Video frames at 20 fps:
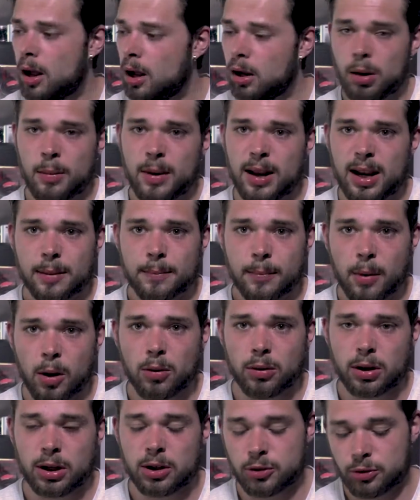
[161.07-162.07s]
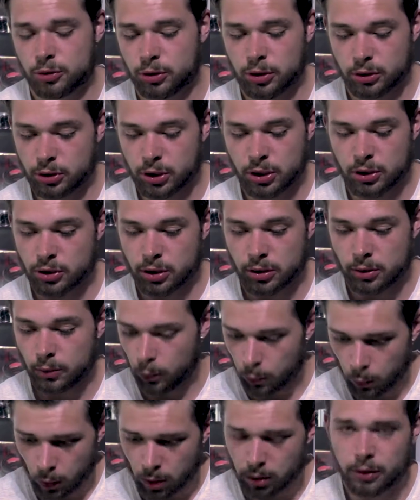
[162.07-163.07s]
Automatic mode is a
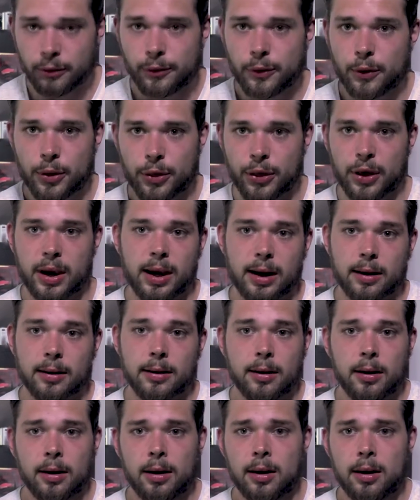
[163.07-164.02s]
wonderful thing.